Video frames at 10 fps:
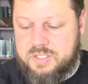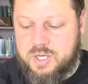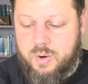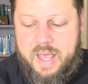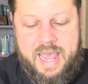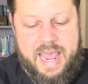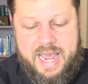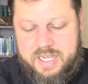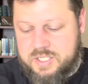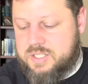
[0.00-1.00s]
So
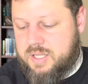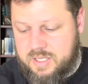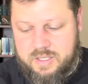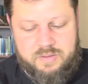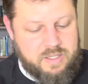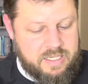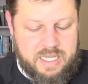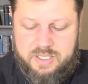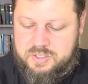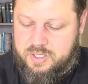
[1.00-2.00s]
as the, the
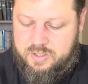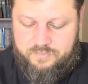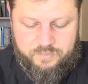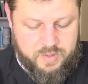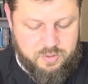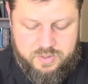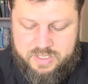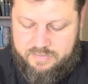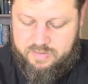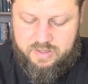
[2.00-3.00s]
kids are, you know,
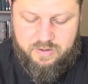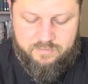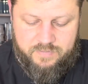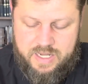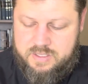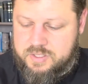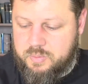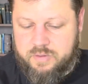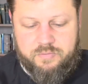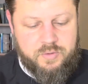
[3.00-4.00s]
stuffing their face
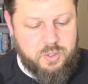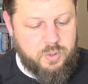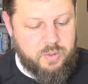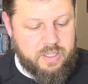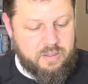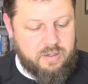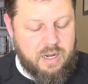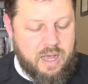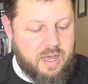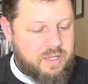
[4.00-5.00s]
with food and
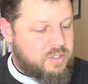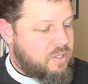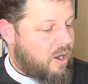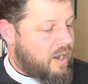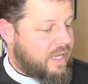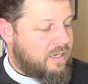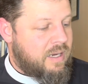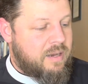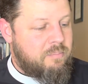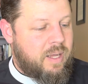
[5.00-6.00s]
uh, talking
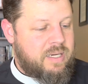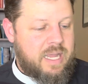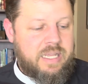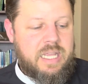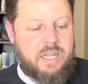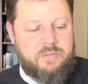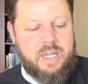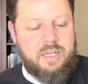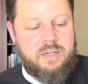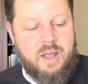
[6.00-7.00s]
on Monday
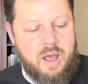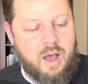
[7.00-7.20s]
evening,